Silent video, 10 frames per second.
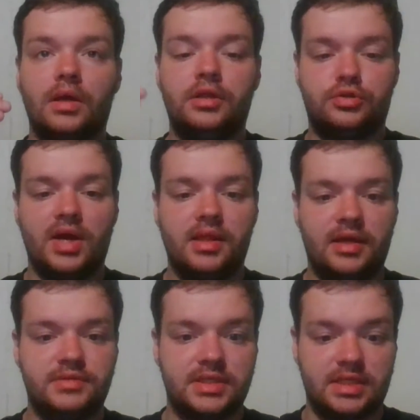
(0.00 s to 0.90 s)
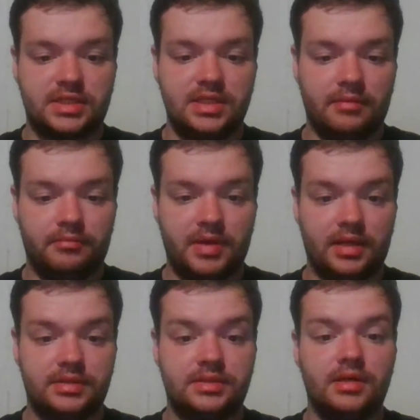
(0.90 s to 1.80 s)
the trailer gives us a
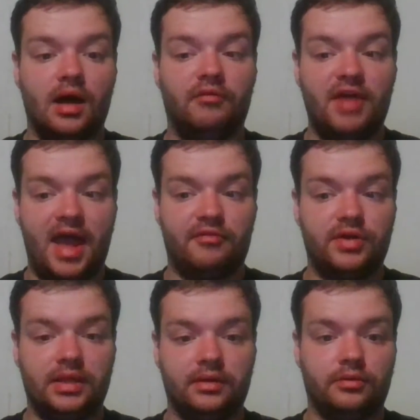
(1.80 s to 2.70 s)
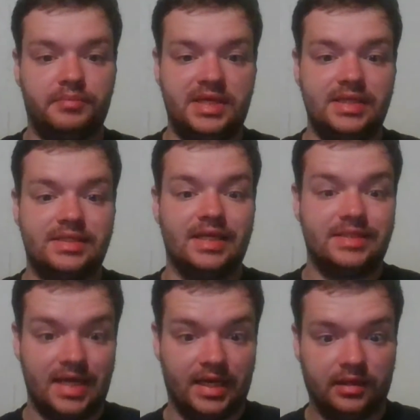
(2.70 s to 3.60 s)
snippets of every little piece
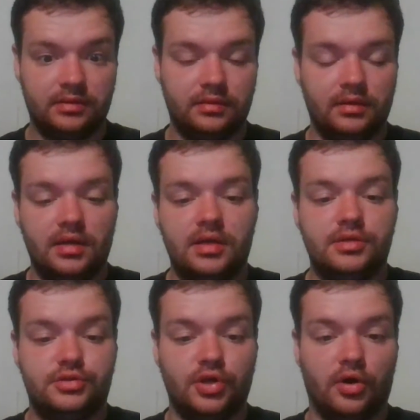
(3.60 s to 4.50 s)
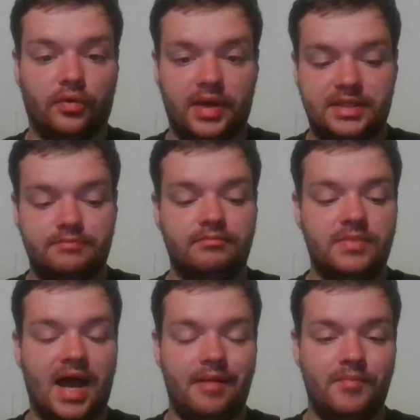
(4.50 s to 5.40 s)
that's in it. So it's
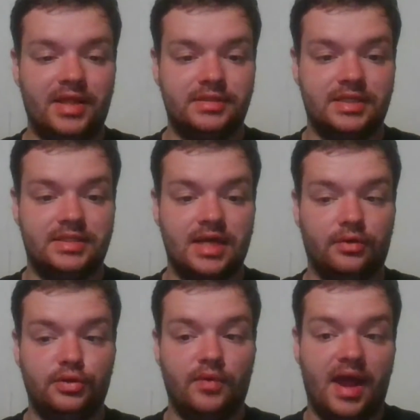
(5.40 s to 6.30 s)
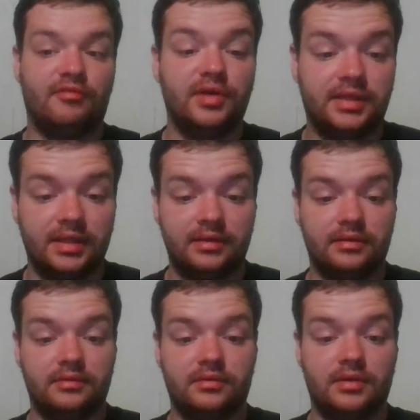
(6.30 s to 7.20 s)
not meant to tell you everything,
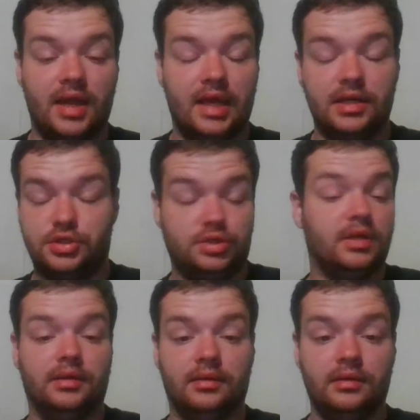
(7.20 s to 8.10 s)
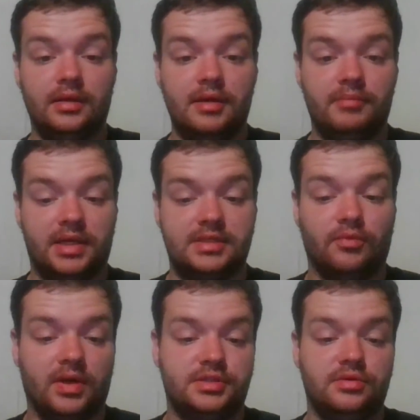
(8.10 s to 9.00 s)
and it shouldn't, because
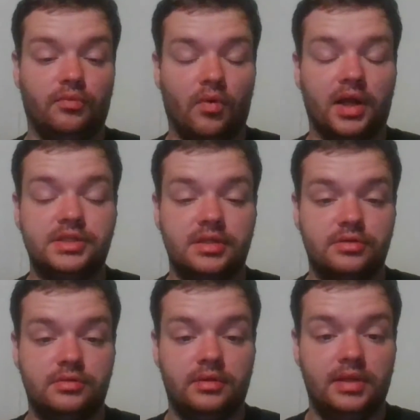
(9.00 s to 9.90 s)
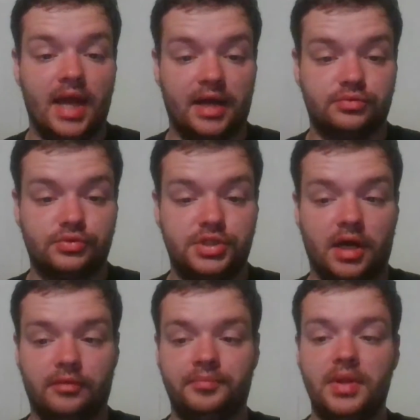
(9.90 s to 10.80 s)
it wants you to watch the actual
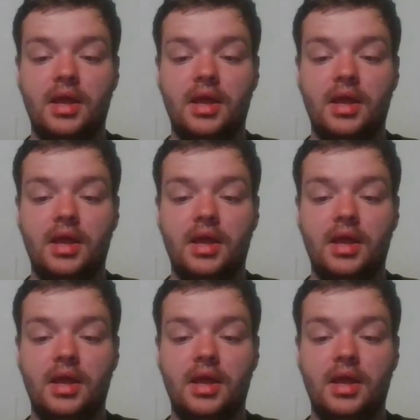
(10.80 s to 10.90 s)
show.